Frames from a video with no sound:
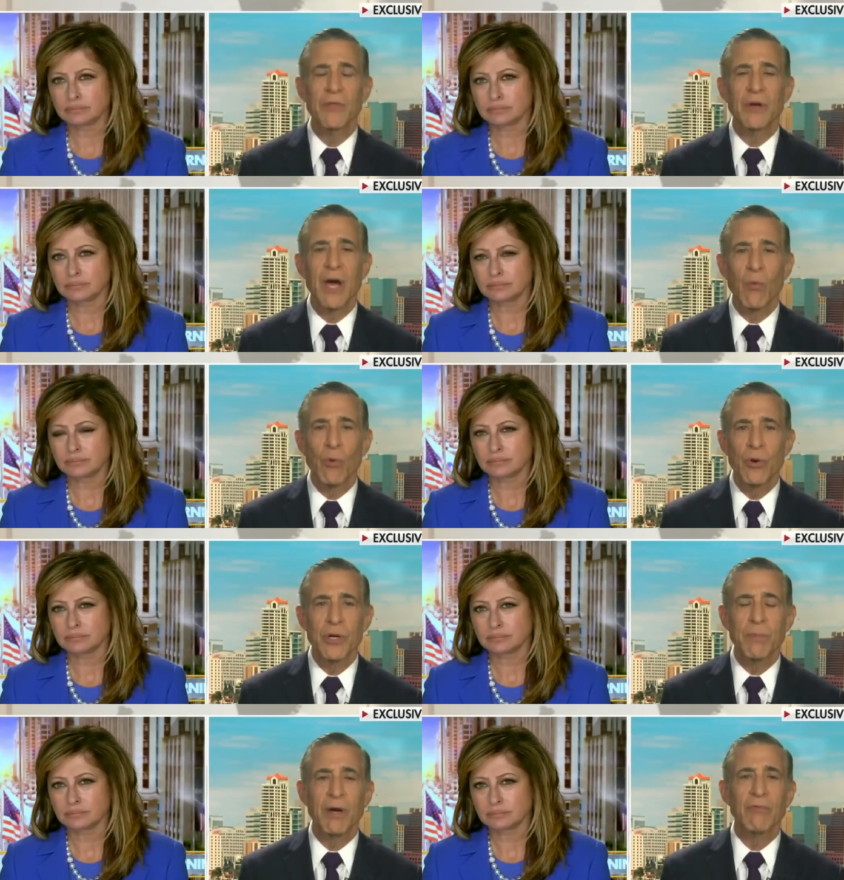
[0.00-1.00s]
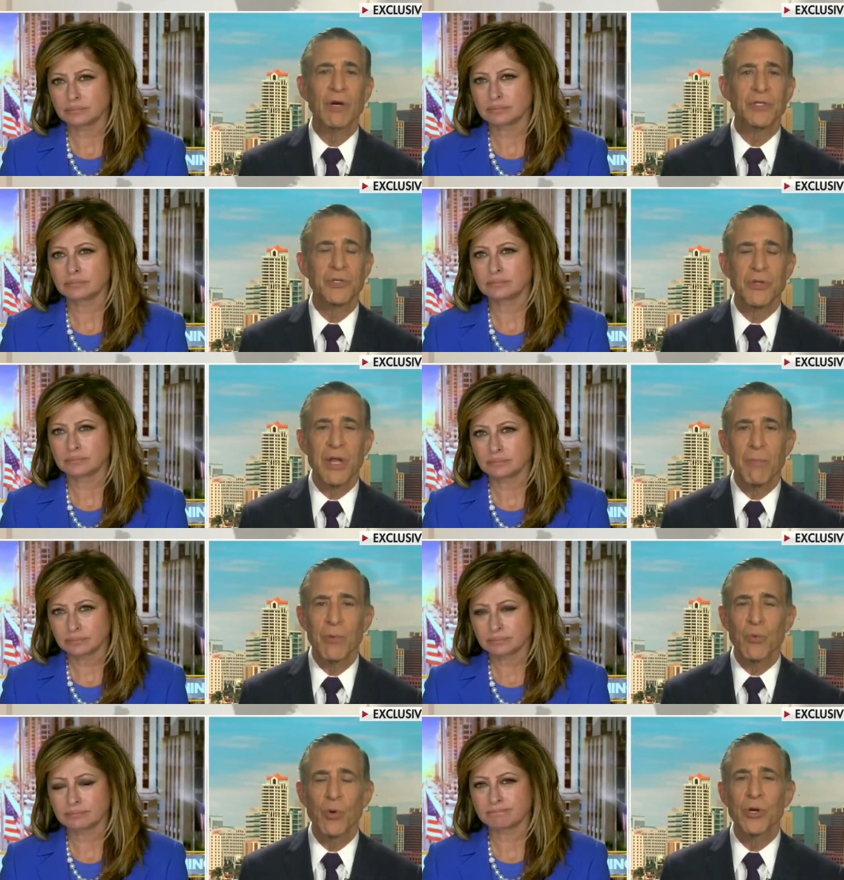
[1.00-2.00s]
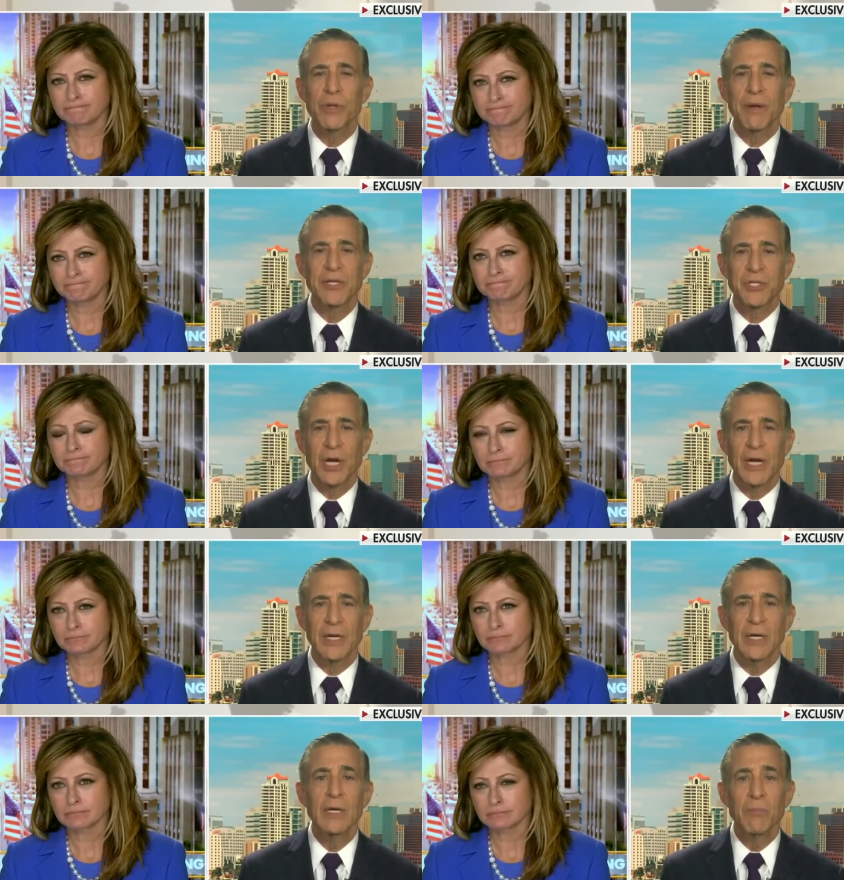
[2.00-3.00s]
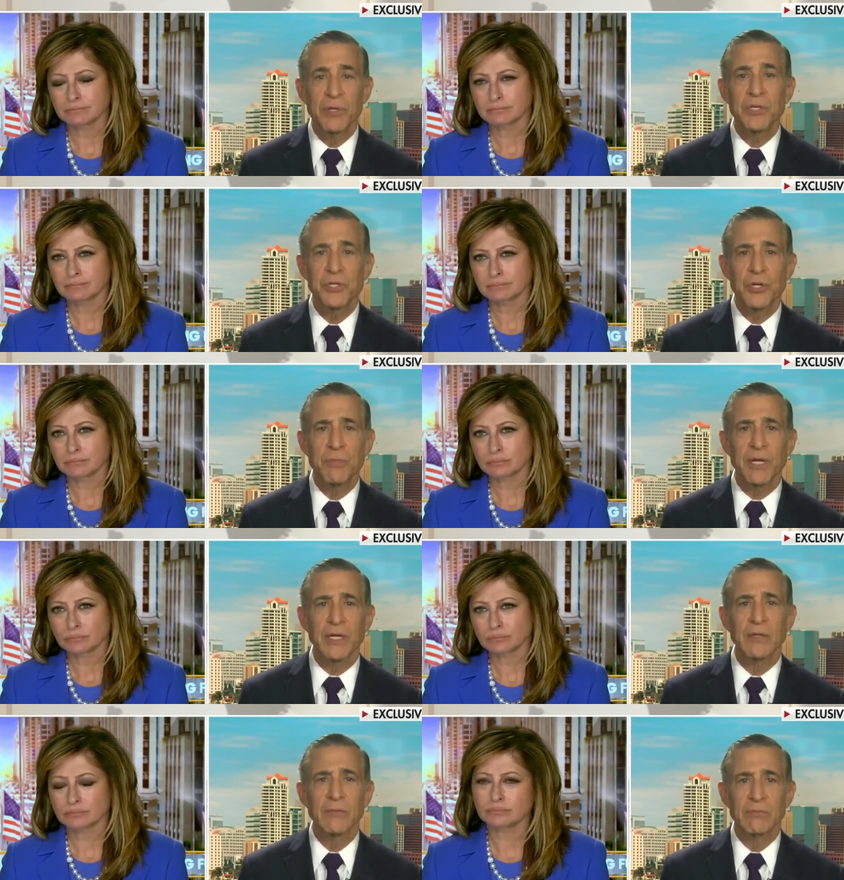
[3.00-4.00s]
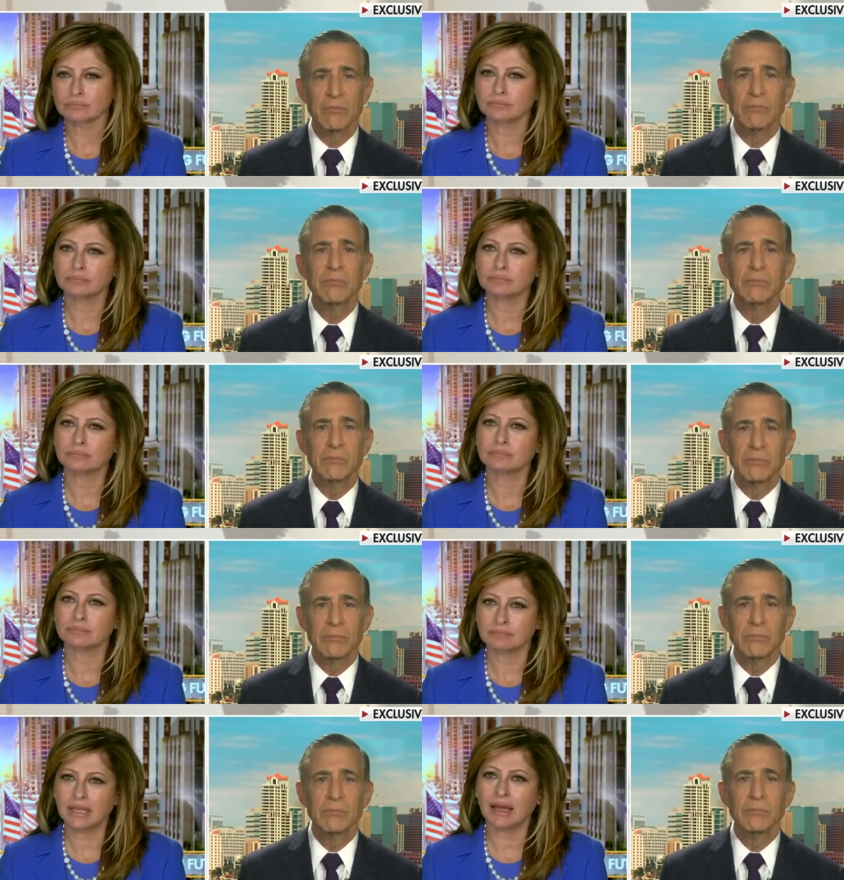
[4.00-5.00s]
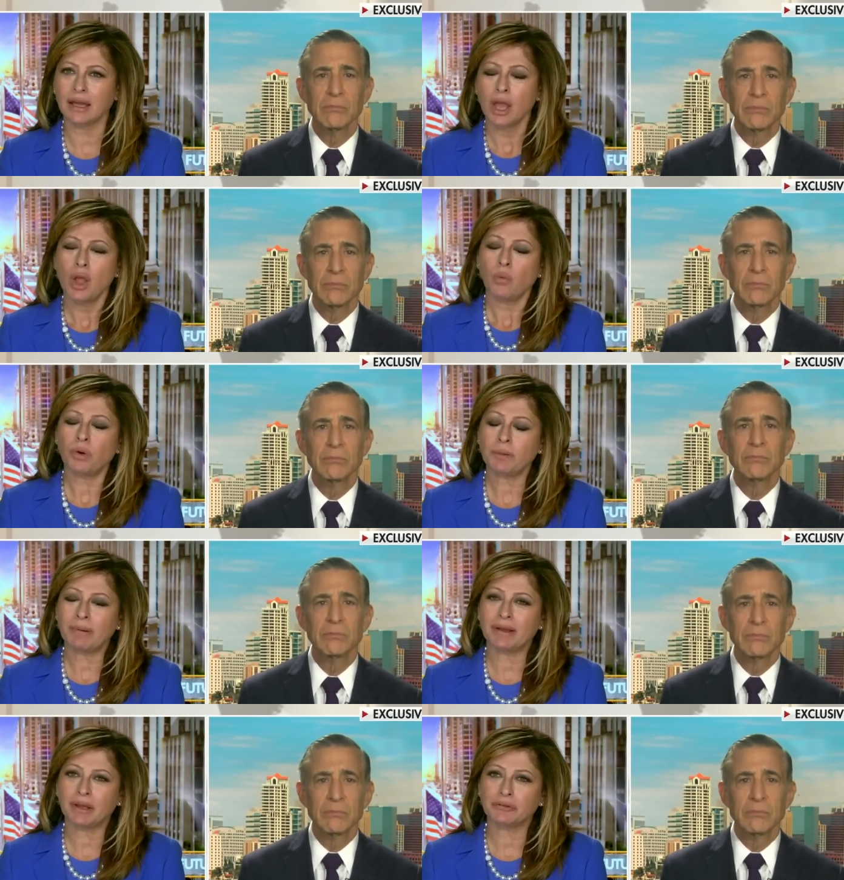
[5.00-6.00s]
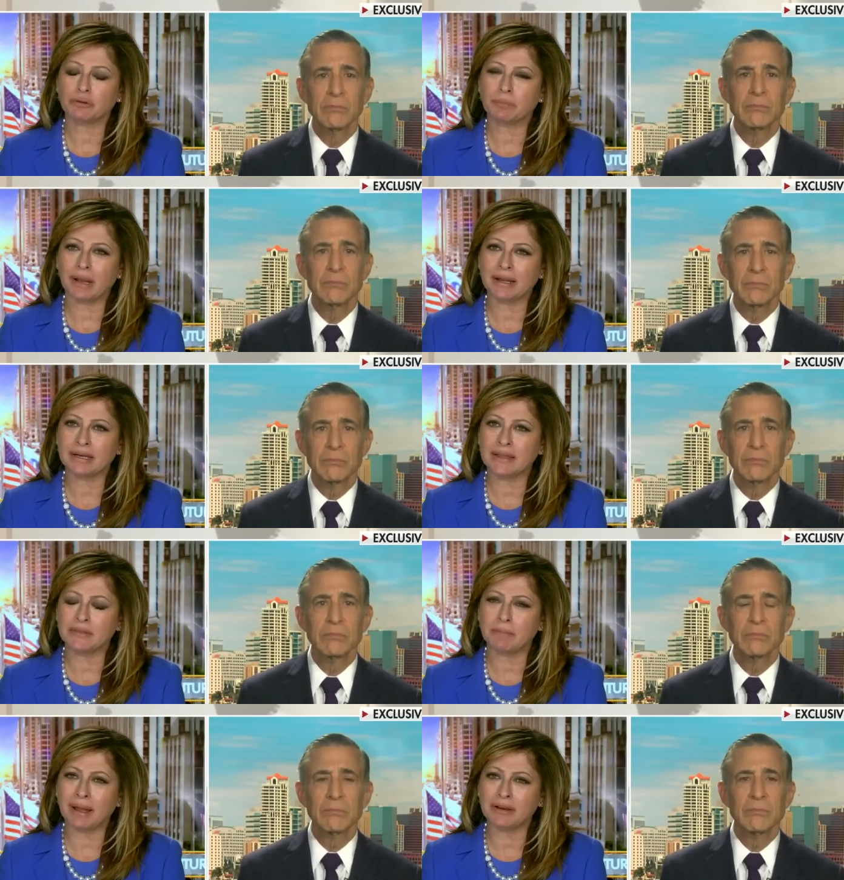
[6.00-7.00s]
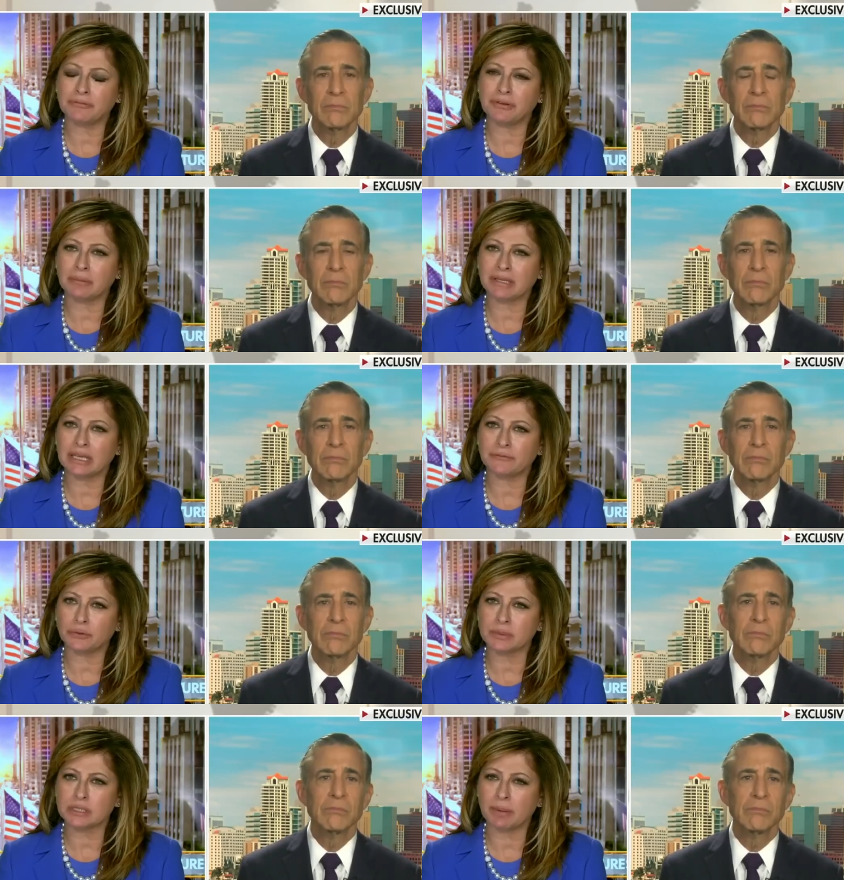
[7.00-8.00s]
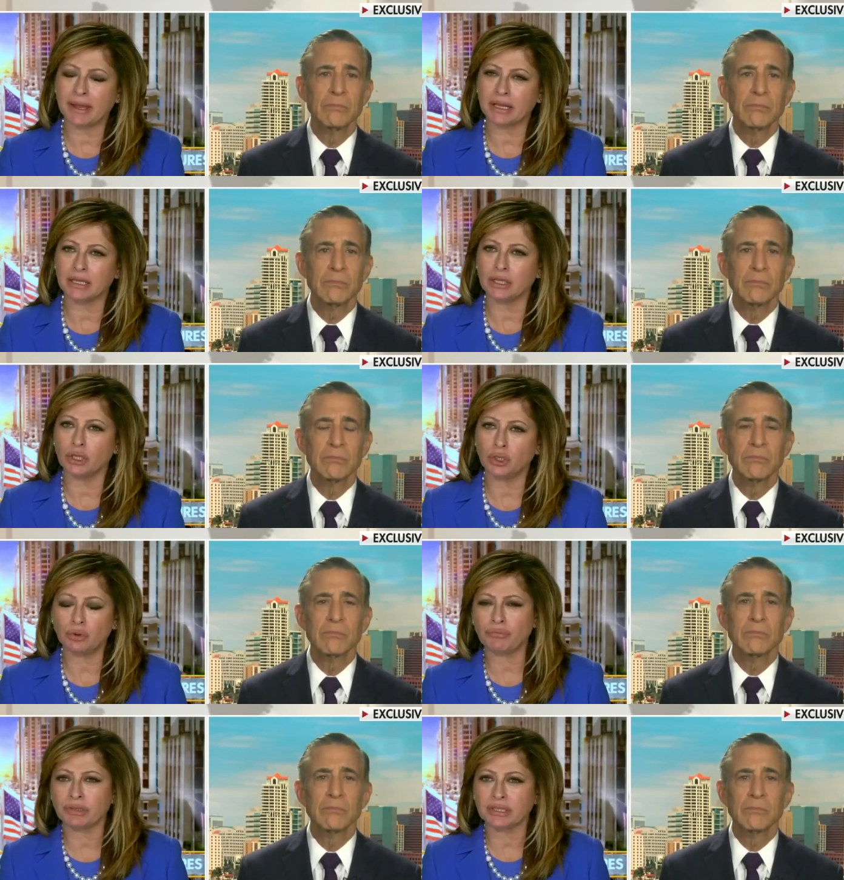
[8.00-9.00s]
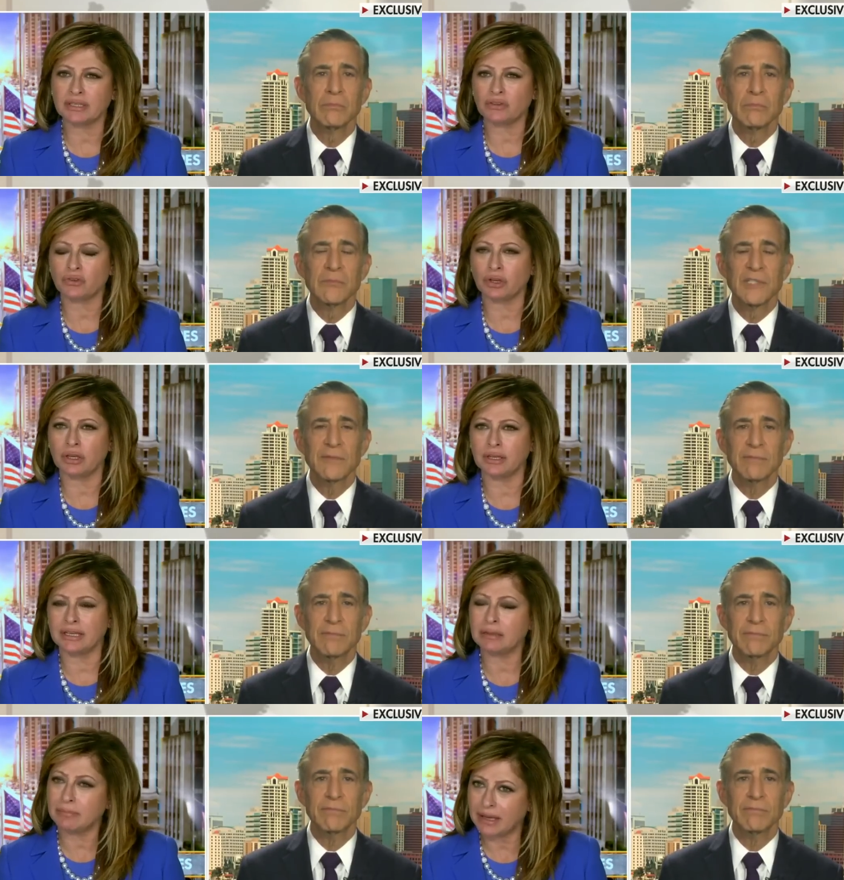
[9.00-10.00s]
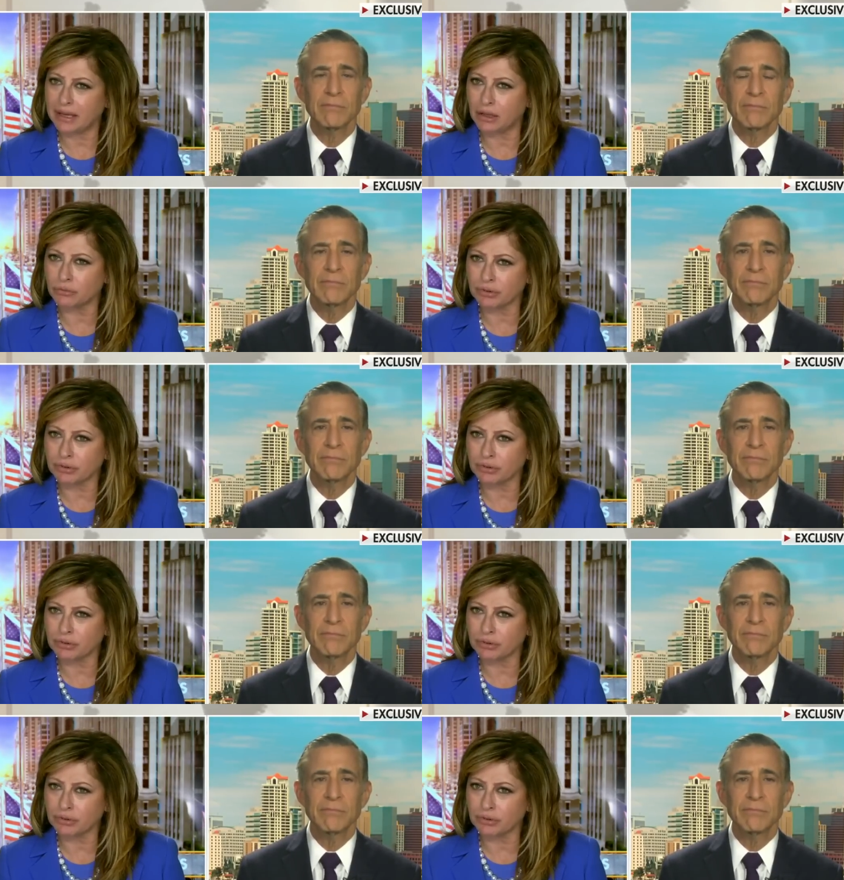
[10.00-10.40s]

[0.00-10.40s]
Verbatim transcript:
Speaker 1: They're not worried about Russia. They're not worried about China. But they should be.
Speaker 2: Yeah. What about Hunter Biden and the Biden family influence peddling? You released an email